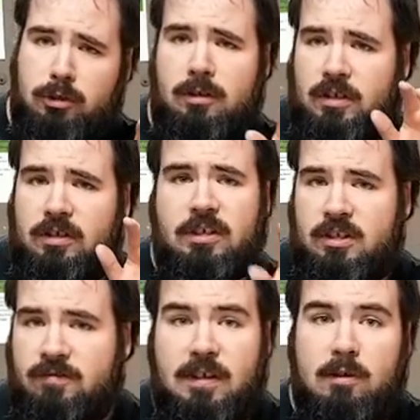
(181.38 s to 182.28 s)
there's at
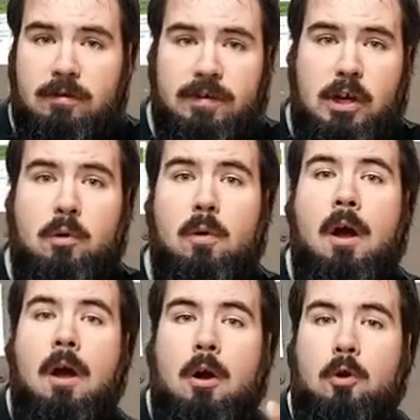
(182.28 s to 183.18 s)
least a few of you
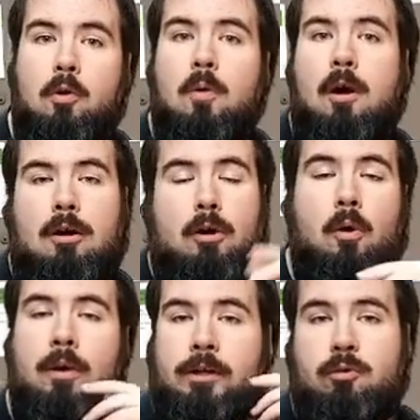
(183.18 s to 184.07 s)
who are
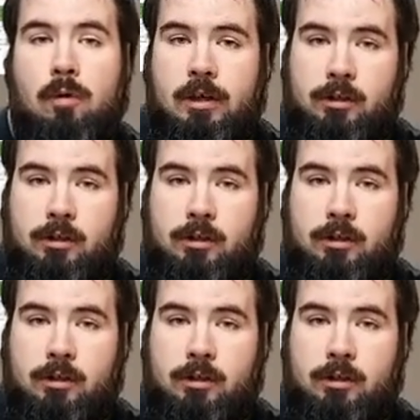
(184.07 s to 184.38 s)
going to want